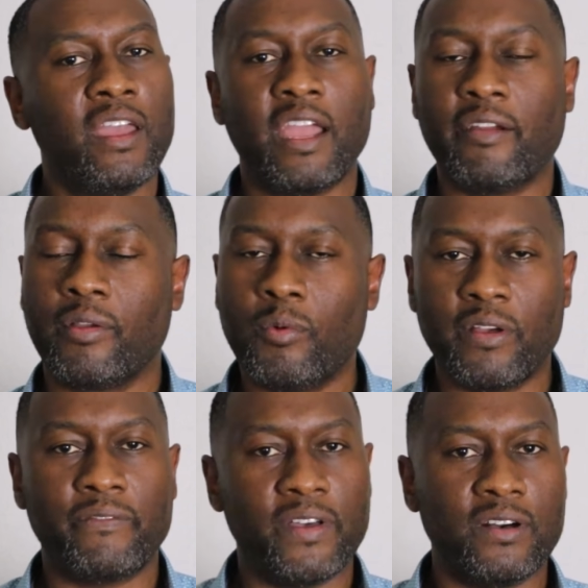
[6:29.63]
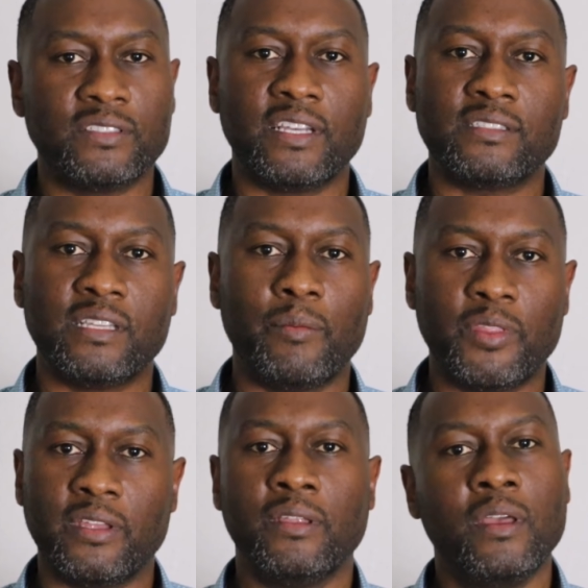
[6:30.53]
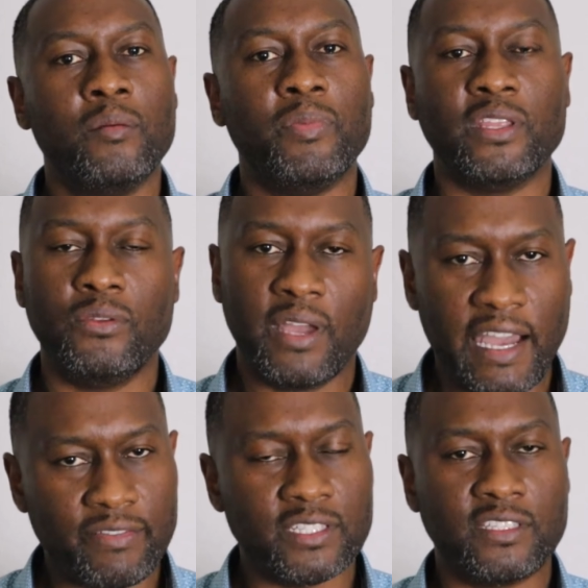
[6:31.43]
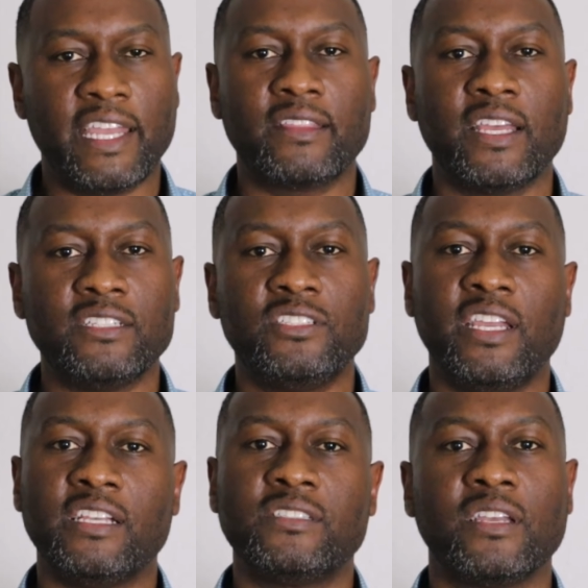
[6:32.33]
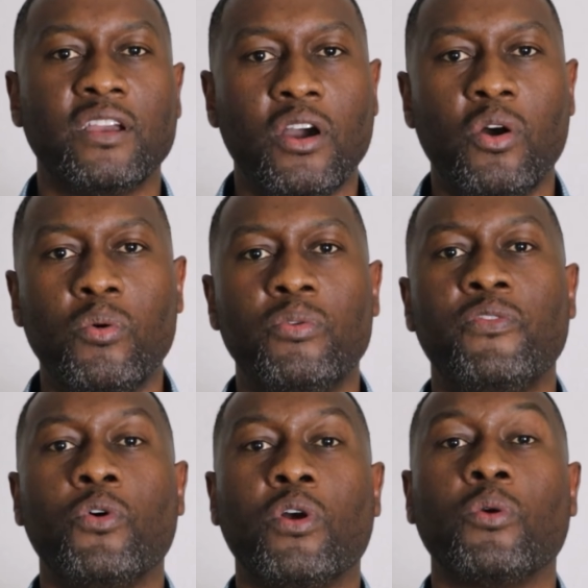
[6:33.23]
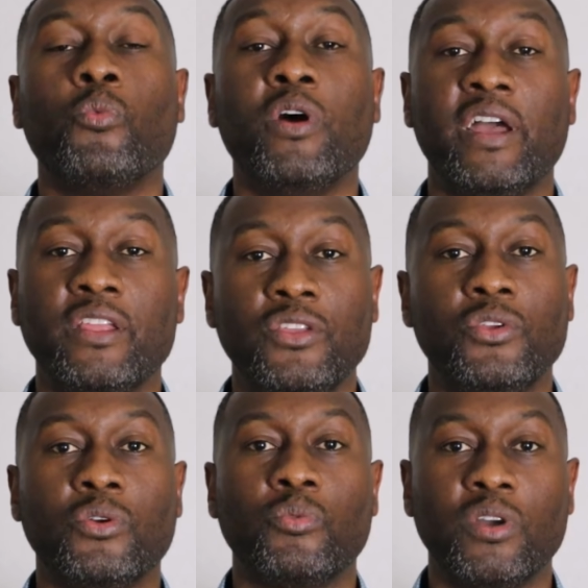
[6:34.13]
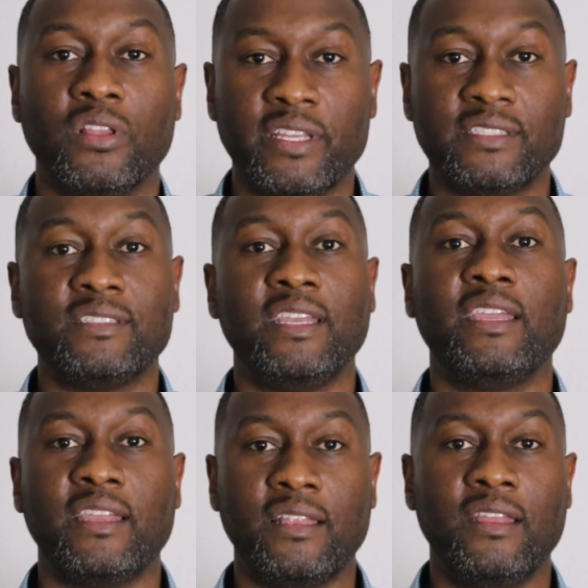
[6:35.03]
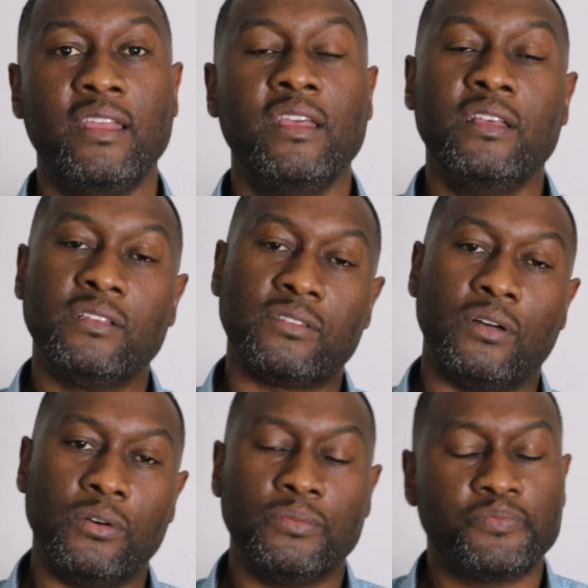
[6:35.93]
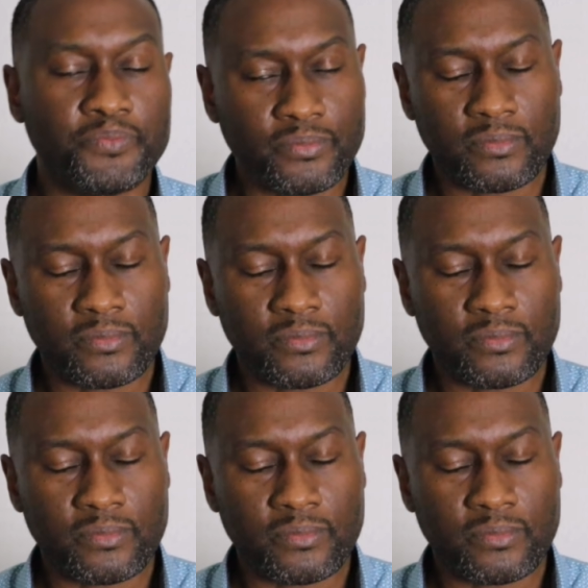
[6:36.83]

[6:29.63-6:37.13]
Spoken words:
Everyone fails at something, but you have to take that chance and go for what you're really seeking. So